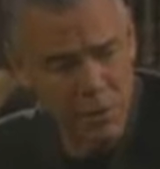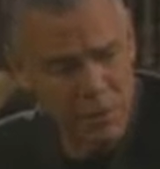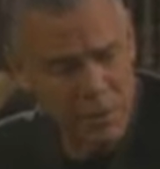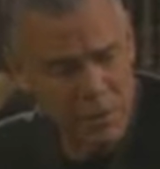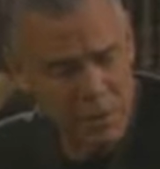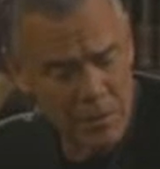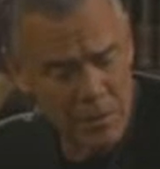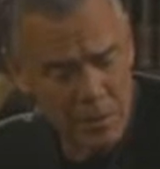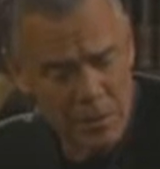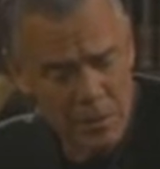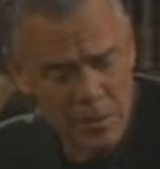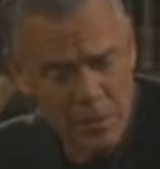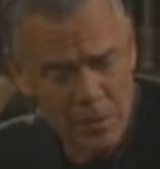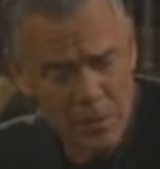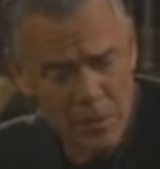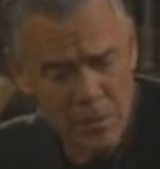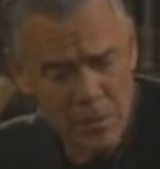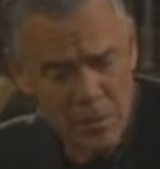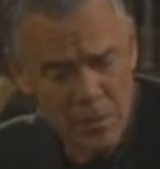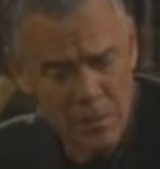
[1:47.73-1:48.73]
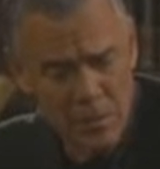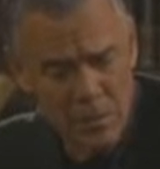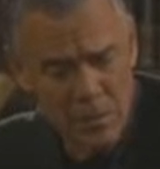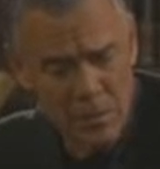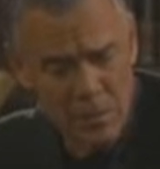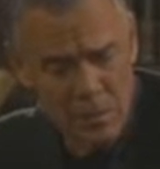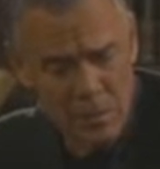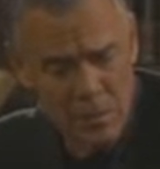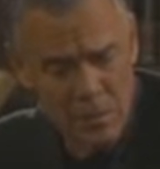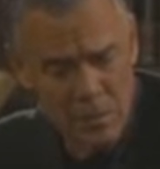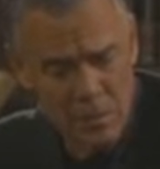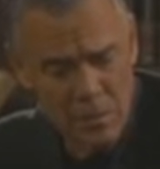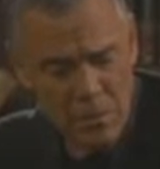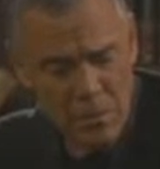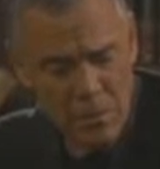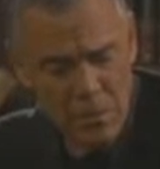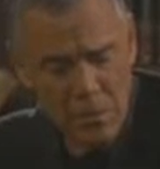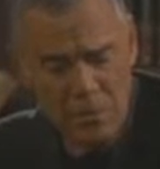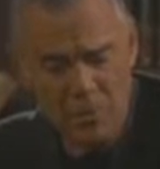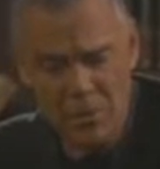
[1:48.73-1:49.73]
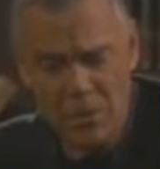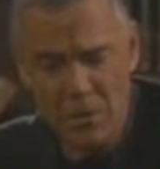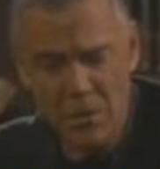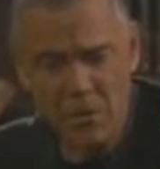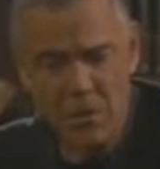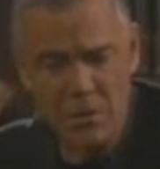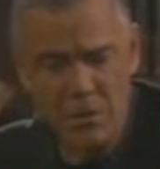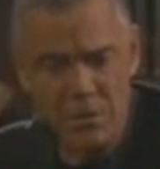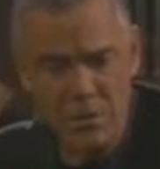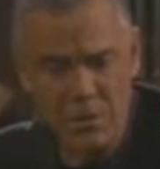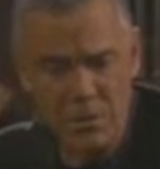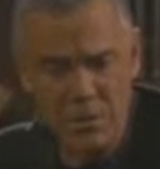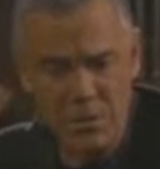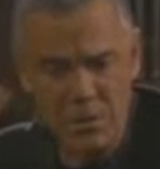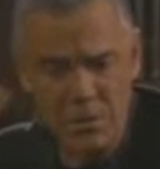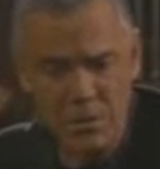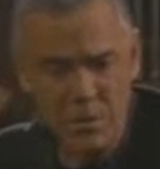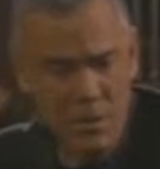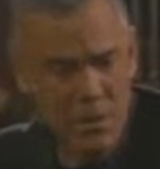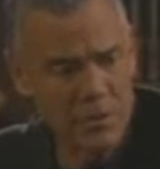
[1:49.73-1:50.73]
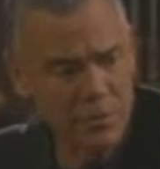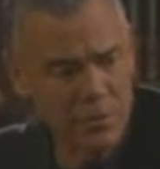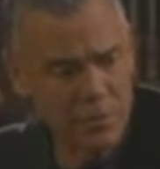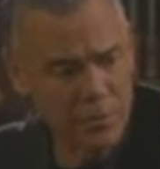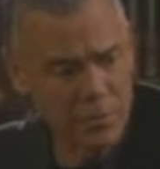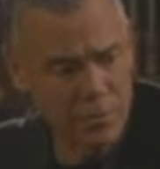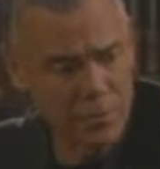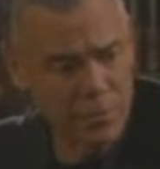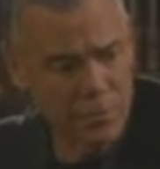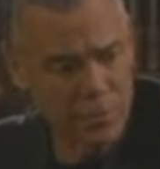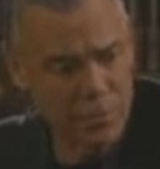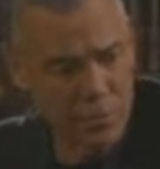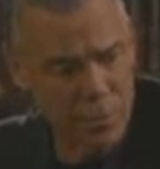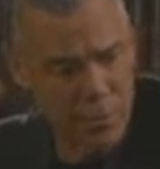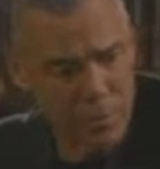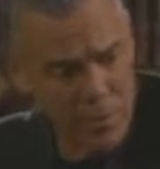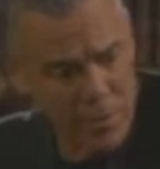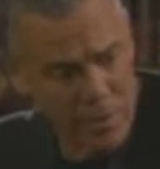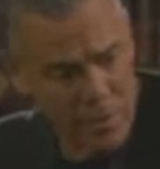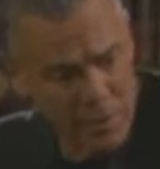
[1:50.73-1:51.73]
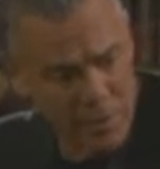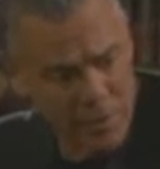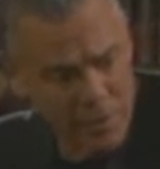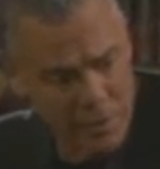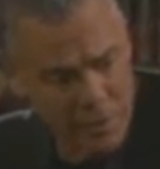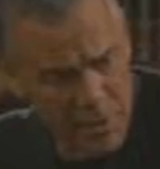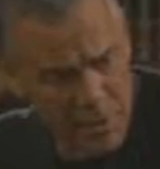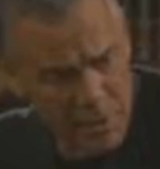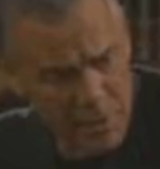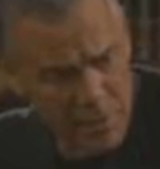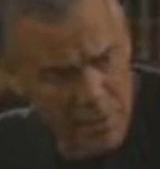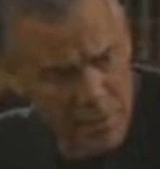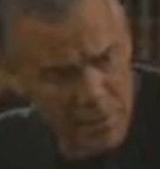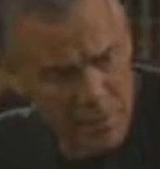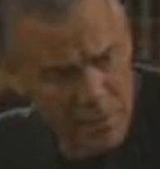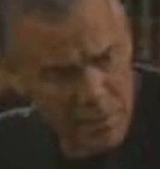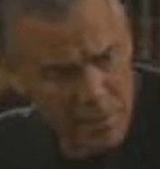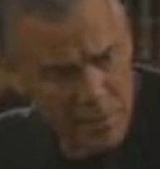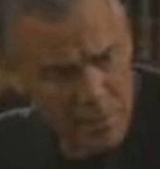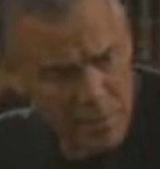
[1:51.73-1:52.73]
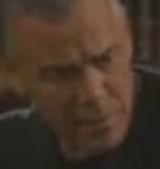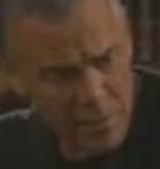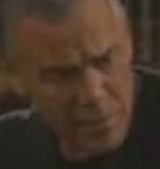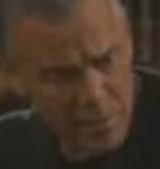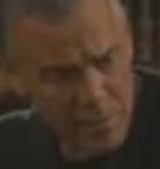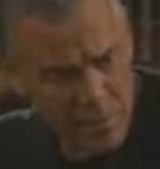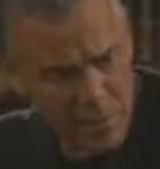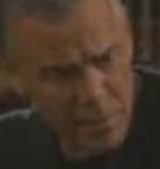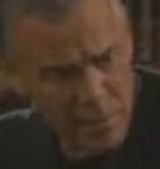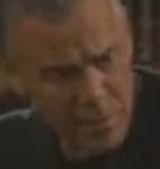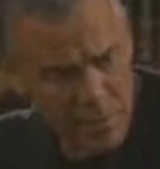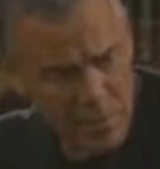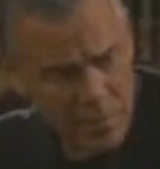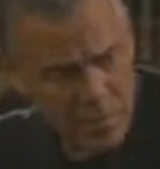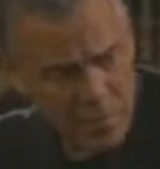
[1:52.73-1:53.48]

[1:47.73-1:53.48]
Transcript: the, the difficulties we went through before we wound up together. Well,